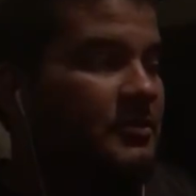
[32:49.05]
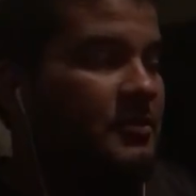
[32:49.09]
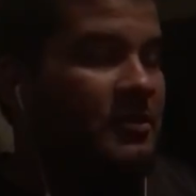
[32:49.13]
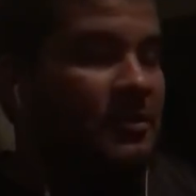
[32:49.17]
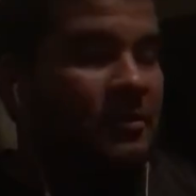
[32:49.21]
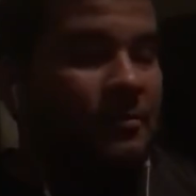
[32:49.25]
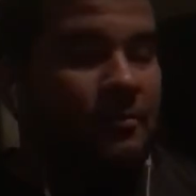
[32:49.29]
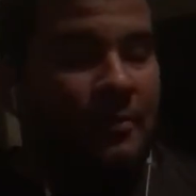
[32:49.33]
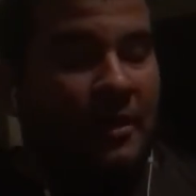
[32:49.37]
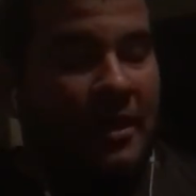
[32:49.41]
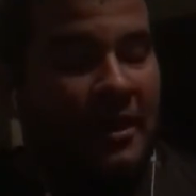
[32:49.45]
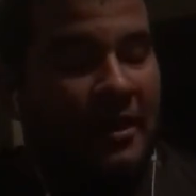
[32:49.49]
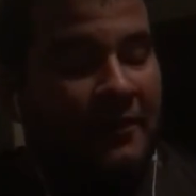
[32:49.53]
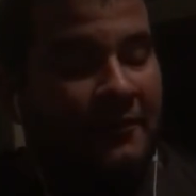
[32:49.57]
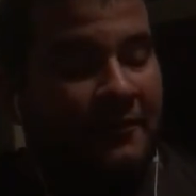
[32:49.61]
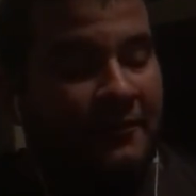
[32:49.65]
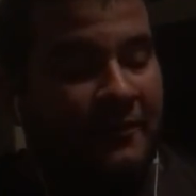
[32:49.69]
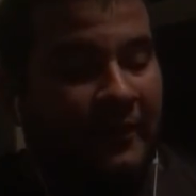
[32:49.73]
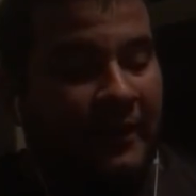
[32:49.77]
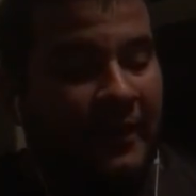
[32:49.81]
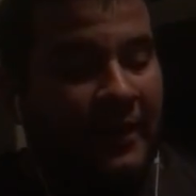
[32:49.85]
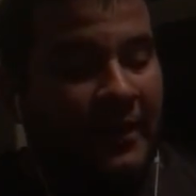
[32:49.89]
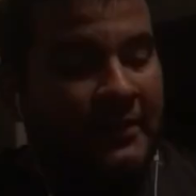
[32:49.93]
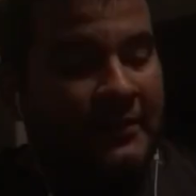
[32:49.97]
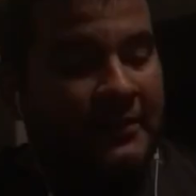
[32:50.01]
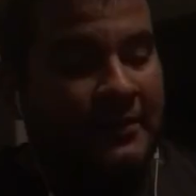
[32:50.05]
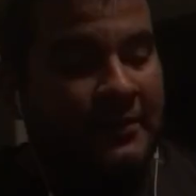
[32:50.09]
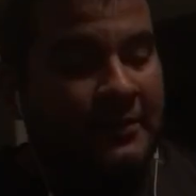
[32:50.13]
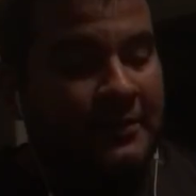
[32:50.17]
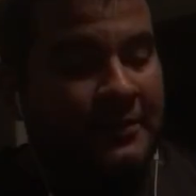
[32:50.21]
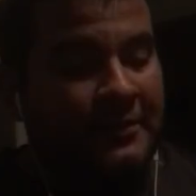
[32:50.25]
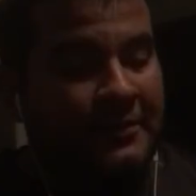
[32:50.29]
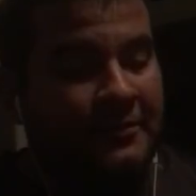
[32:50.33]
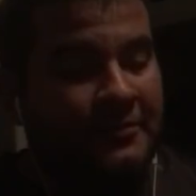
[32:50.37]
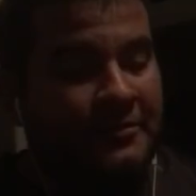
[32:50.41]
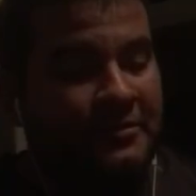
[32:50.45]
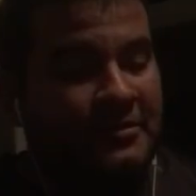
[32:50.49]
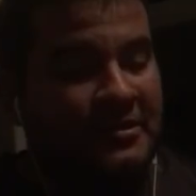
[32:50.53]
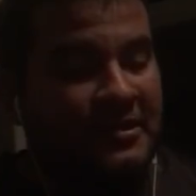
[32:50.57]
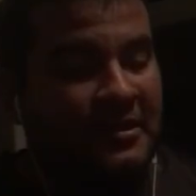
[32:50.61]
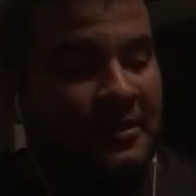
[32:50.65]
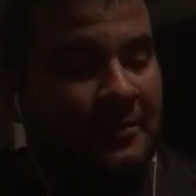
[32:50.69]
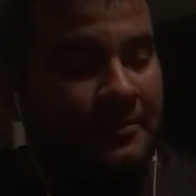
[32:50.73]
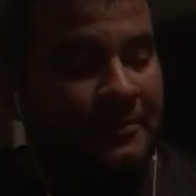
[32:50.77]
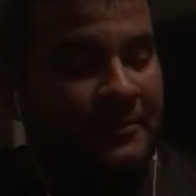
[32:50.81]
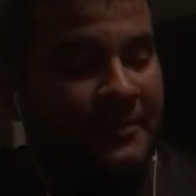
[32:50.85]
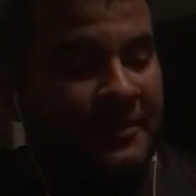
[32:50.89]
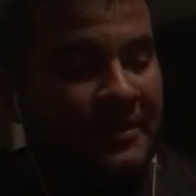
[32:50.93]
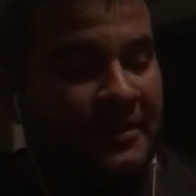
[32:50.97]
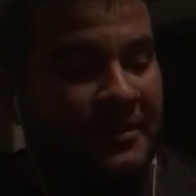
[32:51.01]
You might have forgot to do
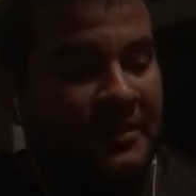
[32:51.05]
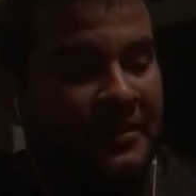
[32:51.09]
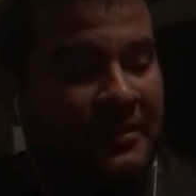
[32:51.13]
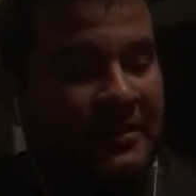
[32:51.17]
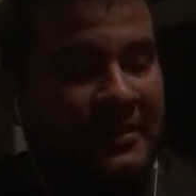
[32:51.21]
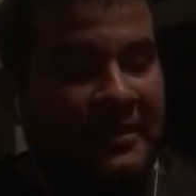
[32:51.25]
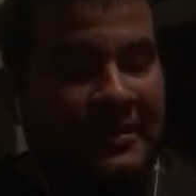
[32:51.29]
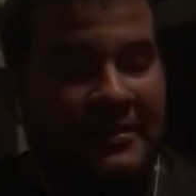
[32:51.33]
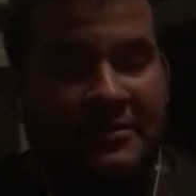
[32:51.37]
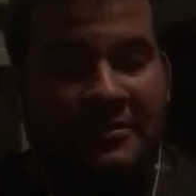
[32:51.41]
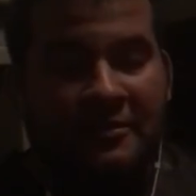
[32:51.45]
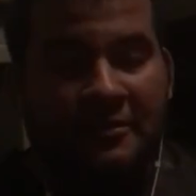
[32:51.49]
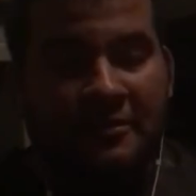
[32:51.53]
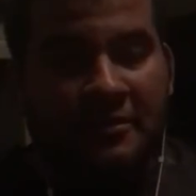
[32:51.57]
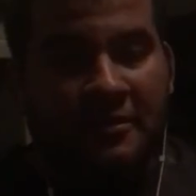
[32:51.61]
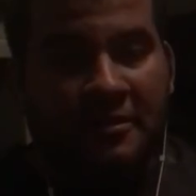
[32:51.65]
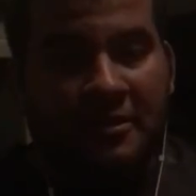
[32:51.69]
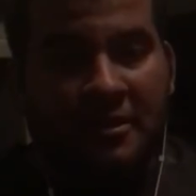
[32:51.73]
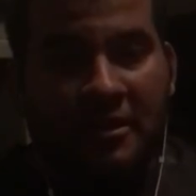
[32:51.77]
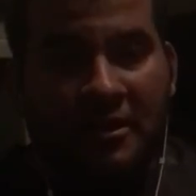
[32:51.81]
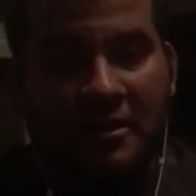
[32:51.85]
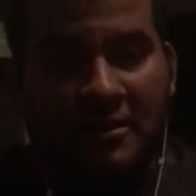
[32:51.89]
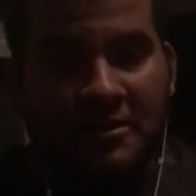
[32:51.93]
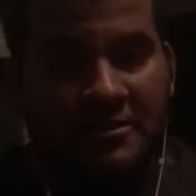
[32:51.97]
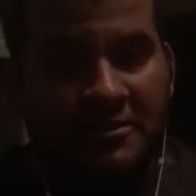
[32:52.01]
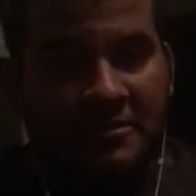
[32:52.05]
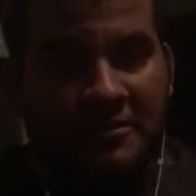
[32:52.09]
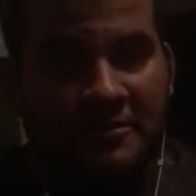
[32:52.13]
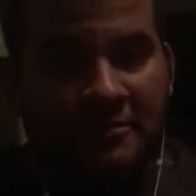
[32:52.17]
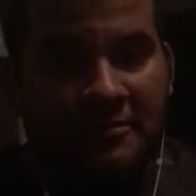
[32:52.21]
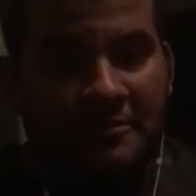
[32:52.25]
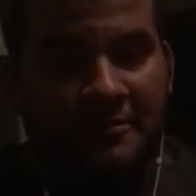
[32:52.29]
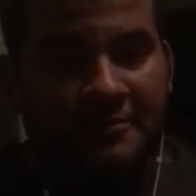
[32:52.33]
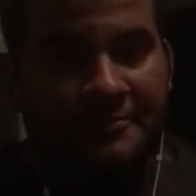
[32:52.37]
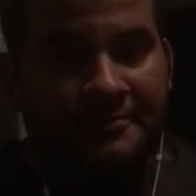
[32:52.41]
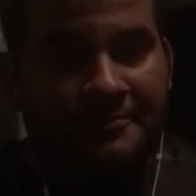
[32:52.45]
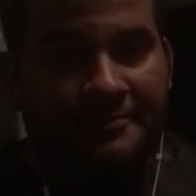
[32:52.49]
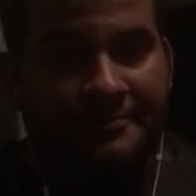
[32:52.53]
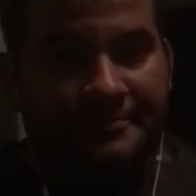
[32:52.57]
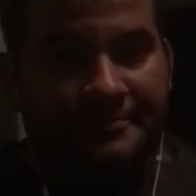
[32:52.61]
something, and that's going to cost you